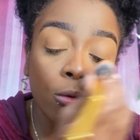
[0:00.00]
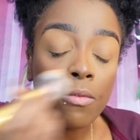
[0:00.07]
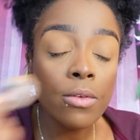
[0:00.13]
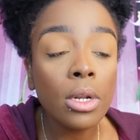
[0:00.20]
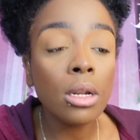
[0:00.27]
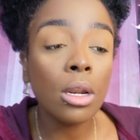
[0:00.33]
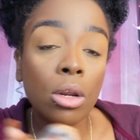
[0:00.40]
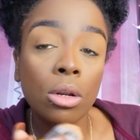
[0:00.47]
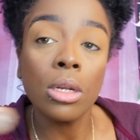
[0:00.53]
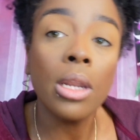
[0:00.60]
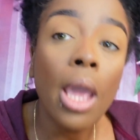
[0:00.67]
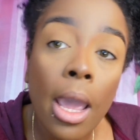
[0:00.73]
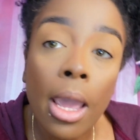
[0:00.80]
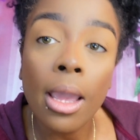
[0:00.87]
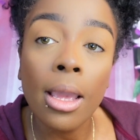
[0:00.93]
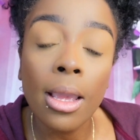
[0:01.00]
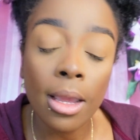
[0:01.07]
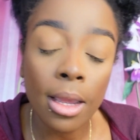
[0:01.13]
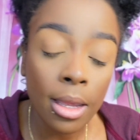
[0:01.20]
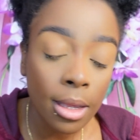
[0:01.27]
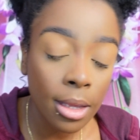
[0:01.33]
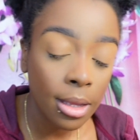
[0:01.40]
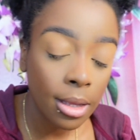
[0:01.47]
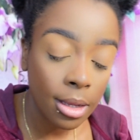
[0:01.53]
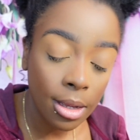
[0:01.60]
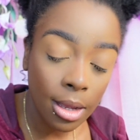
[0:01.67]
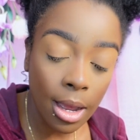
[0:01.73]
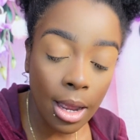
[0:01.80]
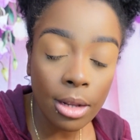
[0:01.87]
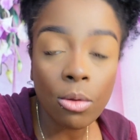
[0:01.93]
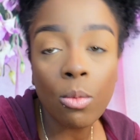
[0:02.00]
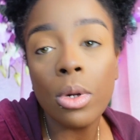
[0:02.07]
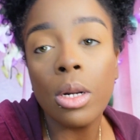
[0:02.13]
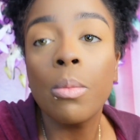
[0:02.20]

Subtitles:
finna learn today. I ain't the one to